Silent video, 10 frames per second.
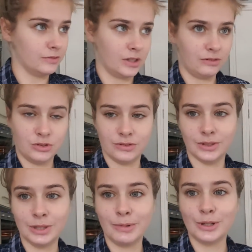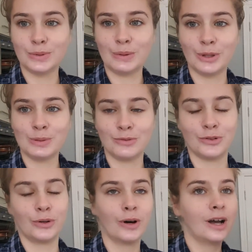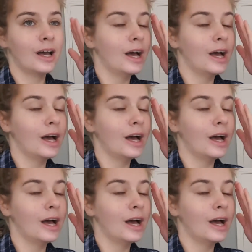I've only ever driven on the motorway once before.